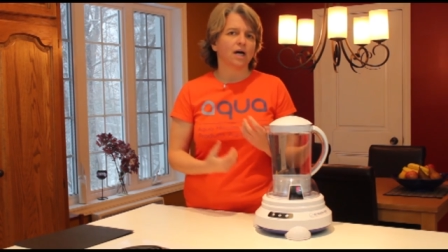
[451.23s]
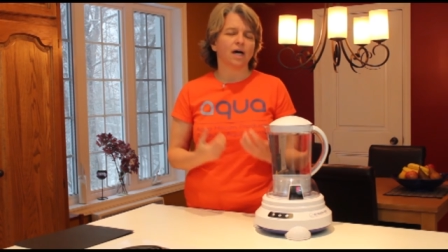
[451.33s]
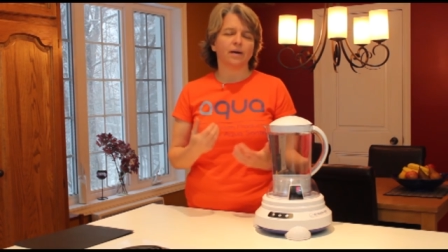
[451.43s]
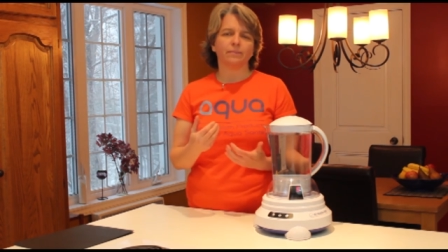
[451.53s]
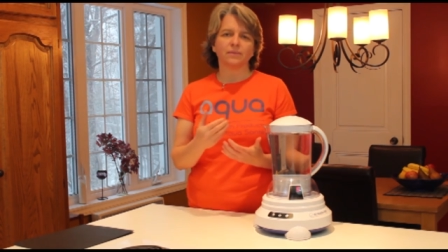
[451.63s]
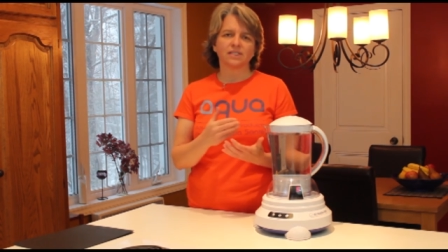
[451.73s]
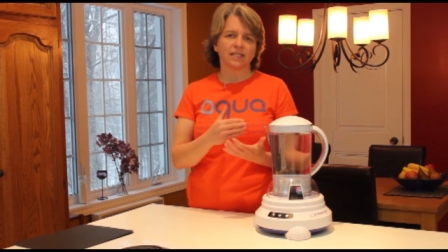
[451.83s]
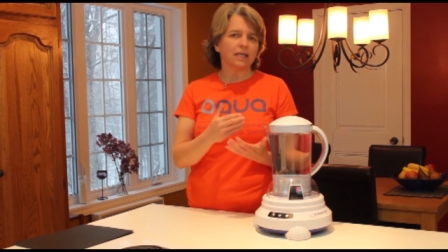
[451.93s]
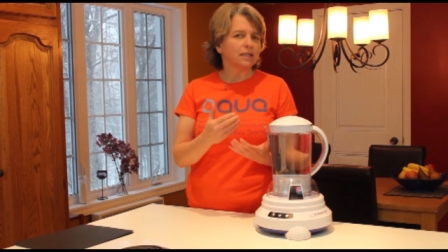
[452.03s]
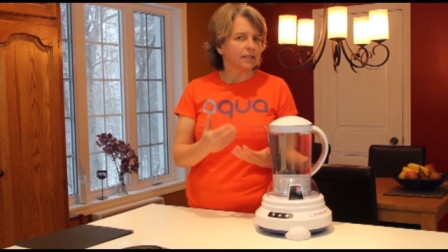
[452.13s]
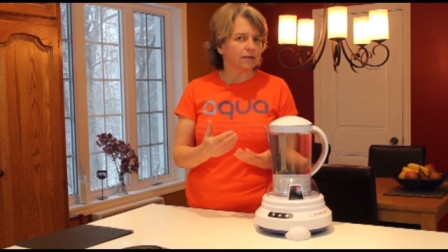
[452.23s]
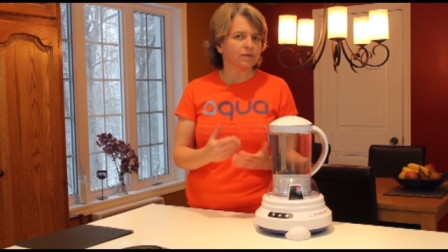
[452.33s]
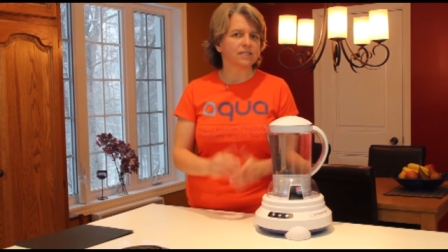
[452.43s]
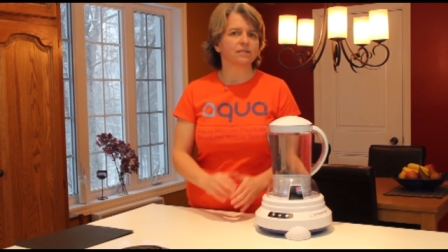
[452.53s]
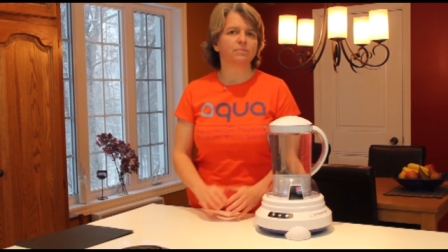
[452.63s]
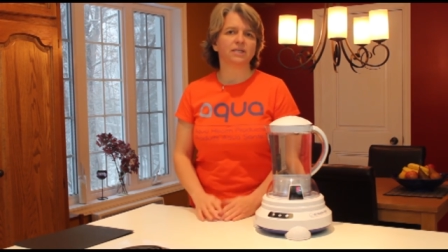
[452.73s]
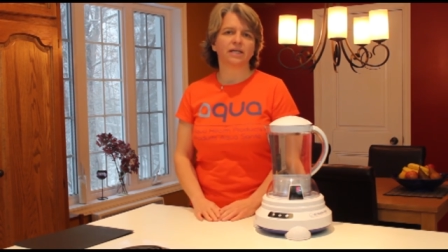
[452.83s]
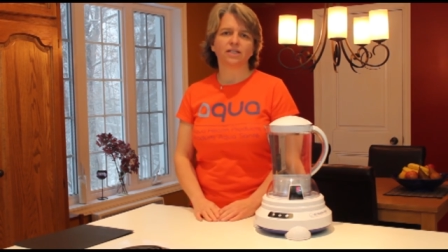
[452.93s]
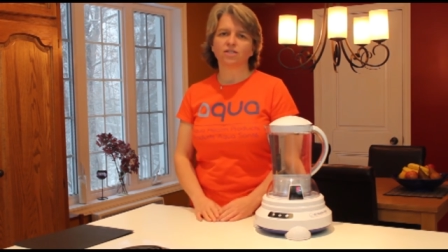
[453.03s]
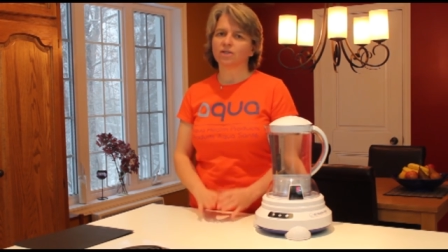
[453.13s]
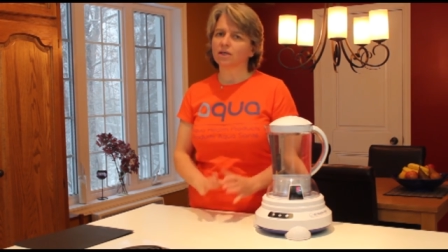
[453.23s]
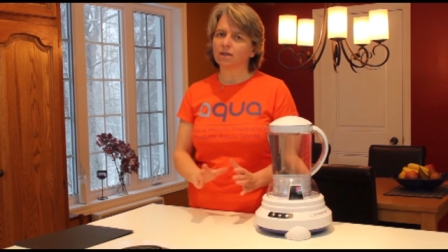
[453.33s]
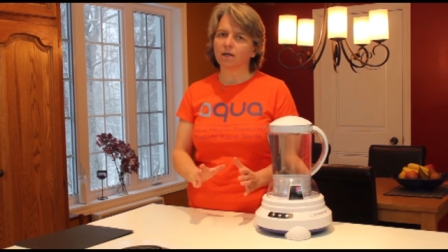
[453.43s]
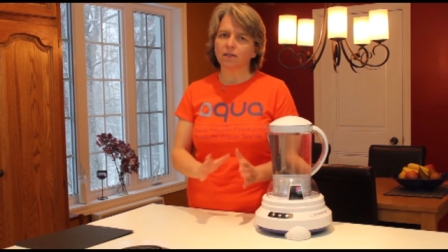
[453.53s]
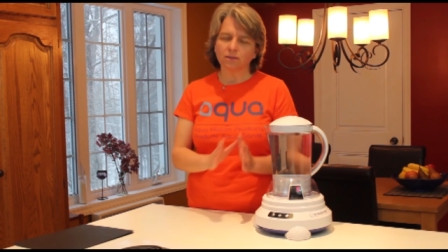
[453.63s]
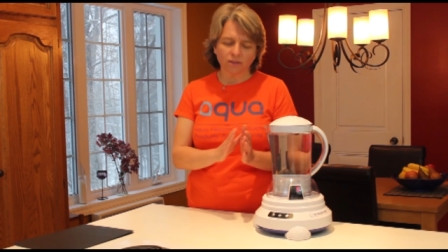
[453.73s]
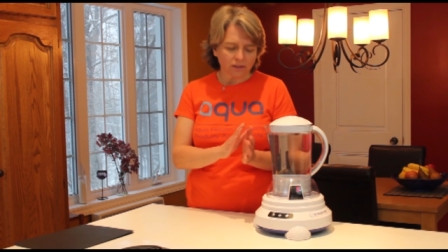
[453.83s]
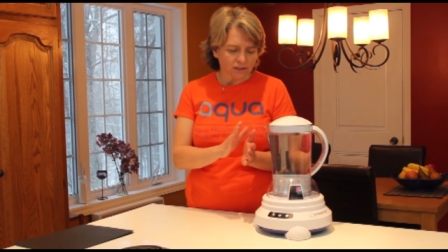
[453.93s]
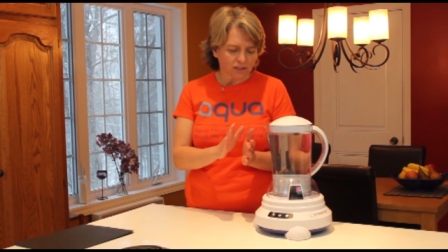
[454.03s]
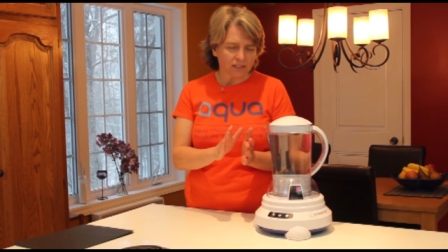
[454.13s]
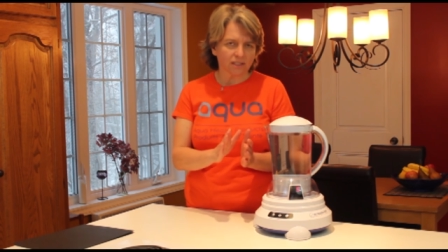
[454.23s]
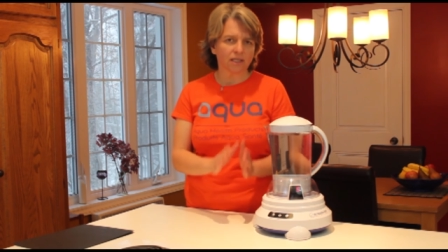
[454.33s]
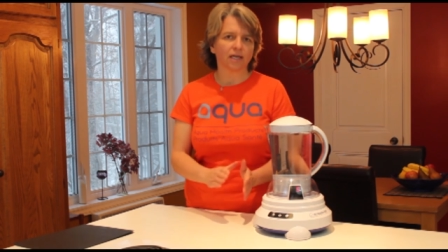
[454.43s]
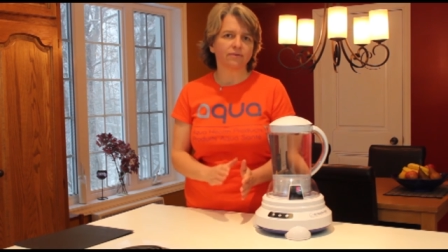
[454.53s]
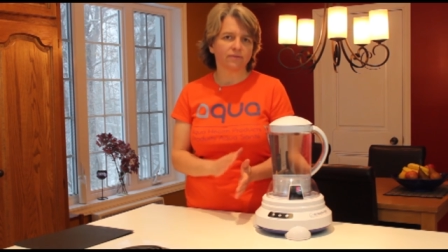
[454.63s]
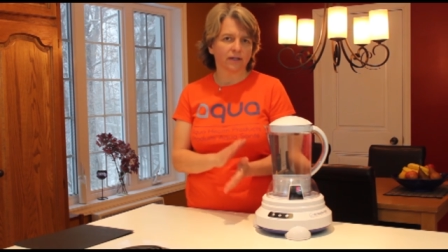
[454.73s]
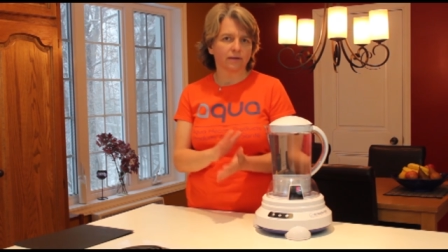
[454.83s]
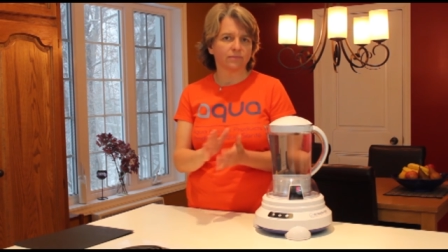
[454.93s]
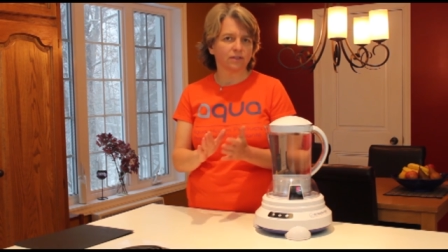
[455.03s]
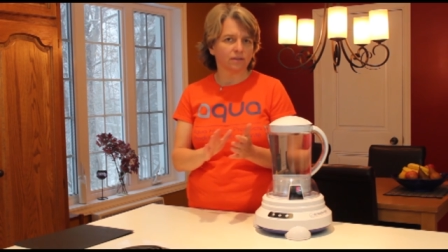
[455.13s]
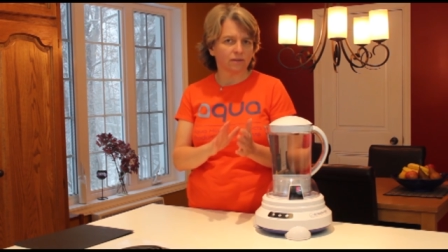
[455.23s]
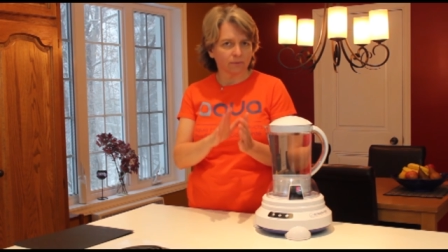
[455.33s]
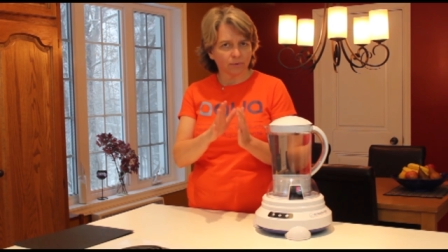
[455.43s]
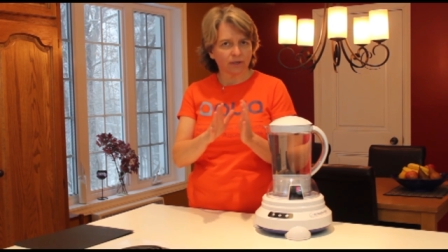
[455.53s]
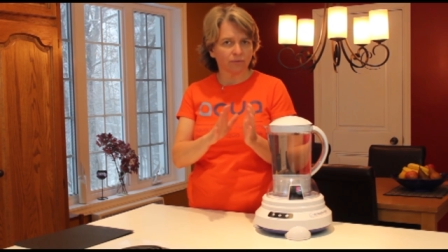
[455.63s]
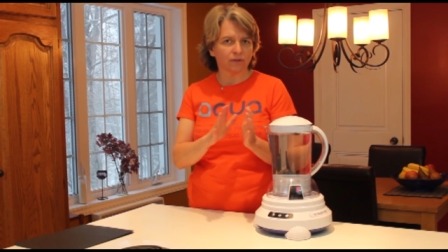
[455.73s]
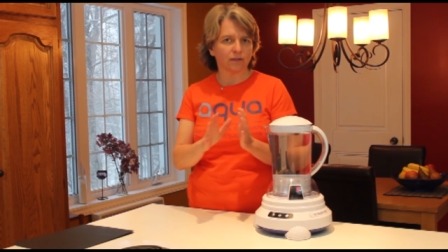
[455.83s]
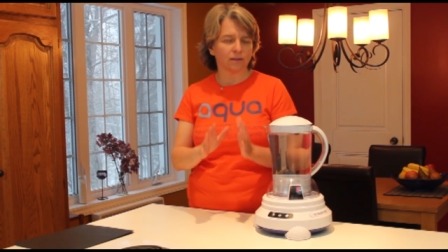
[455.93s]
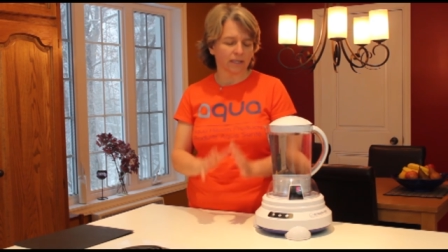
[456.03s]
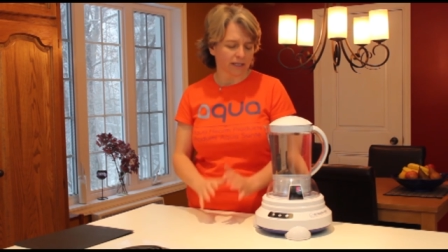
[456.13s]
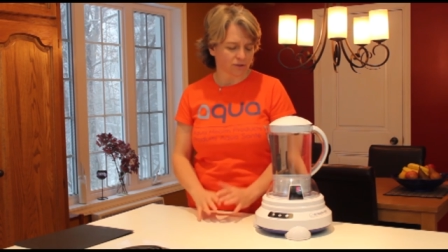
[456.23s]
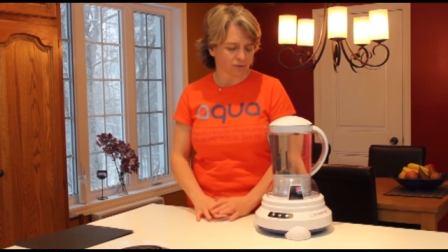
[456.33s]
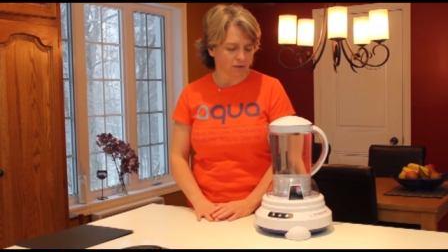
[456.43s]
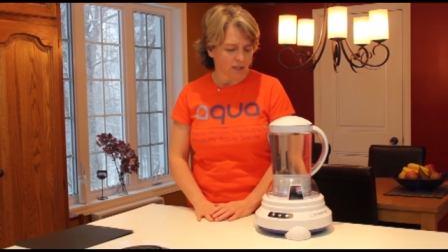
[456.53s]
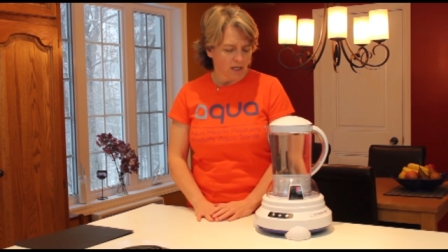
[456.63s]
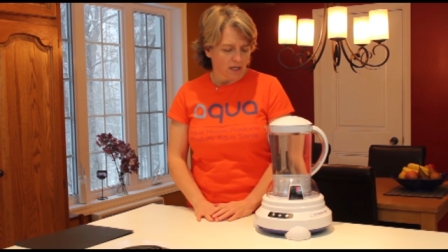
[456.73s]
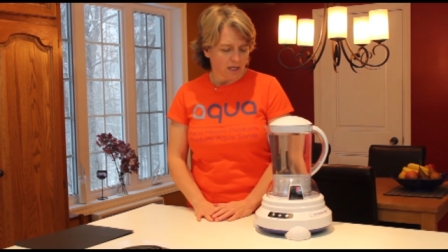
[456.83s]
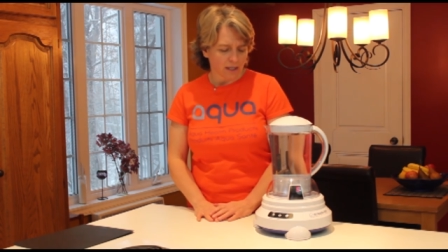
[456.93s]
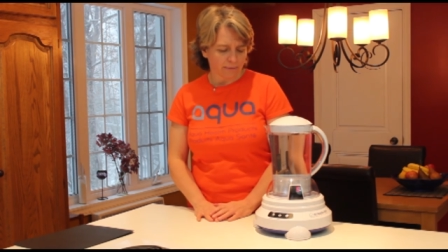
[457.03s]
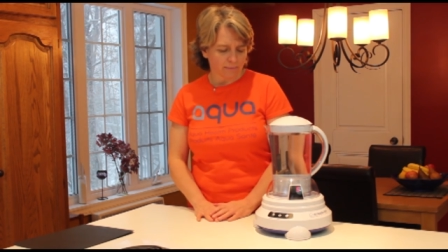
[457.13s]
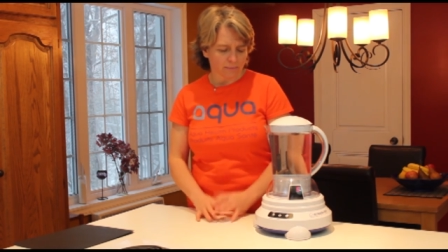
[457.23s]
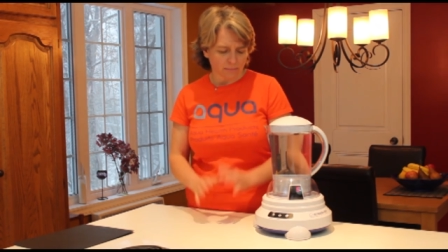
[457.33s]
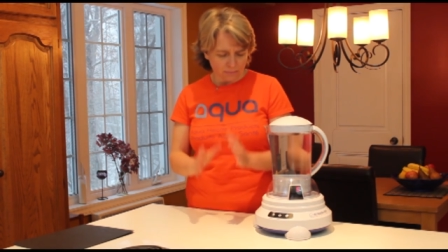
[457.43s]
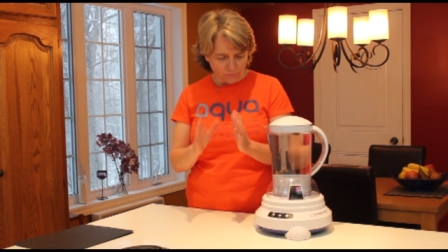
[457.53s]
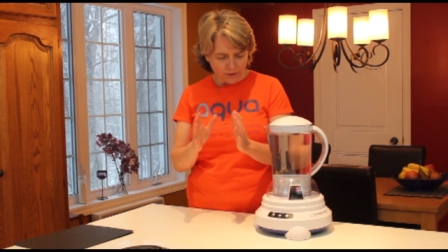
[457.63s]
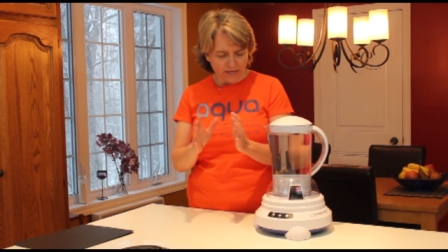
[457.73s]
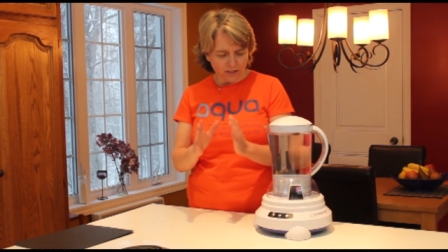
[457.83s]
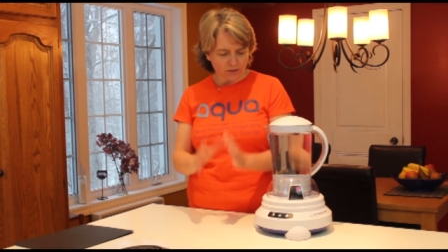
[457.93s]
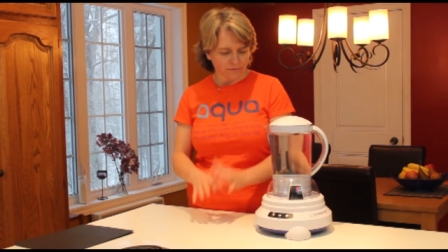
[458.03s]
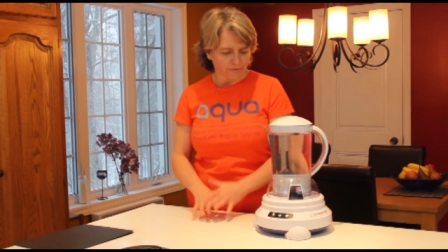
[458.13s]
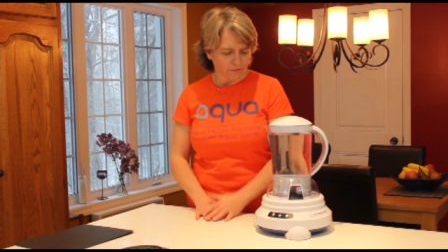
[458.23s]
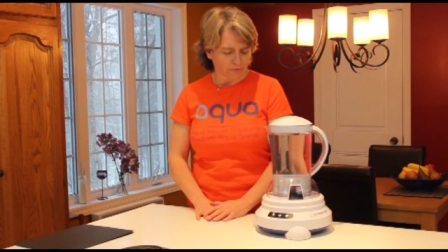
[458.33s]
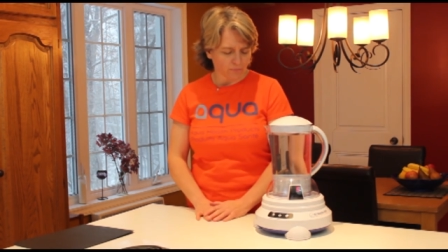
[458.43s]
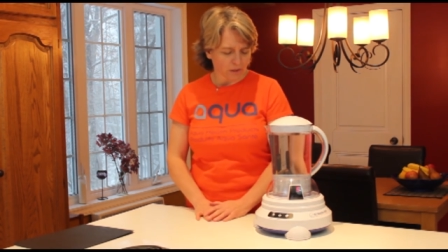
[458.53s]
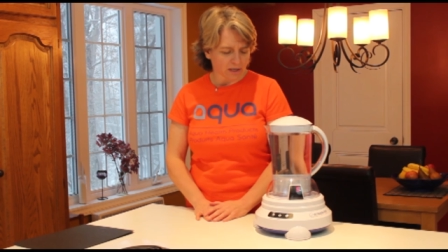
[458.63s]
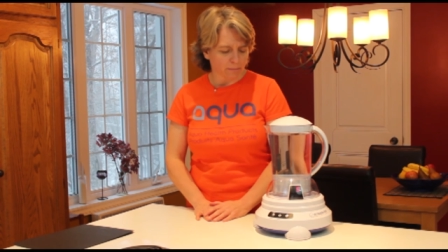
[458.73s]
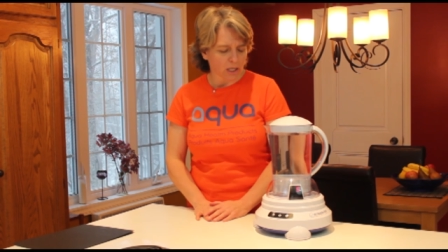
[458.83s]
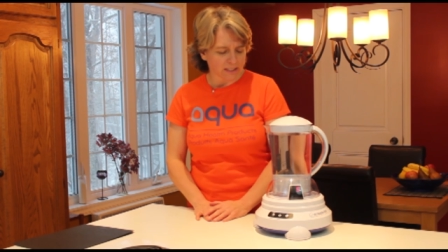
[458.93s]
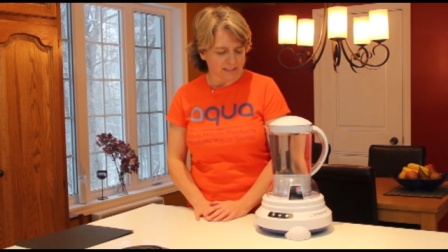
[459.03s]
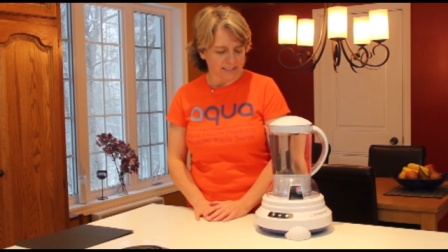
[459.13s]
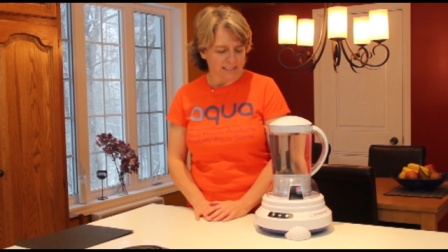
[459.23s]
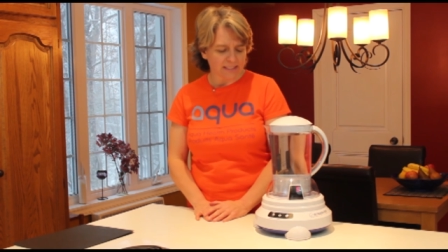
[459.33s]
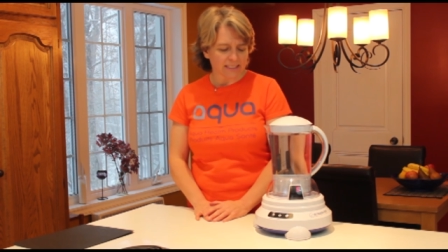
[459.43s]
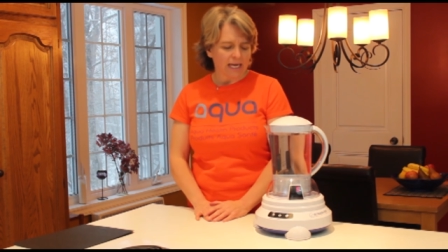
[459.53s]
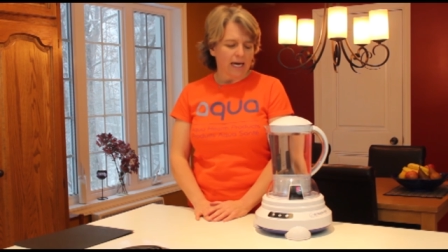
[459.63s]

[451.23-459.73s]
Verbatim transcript: um, slightly increase the pH, not a lot, just, just enough um, to, to bring it within the natural um, range of, of what our body needs.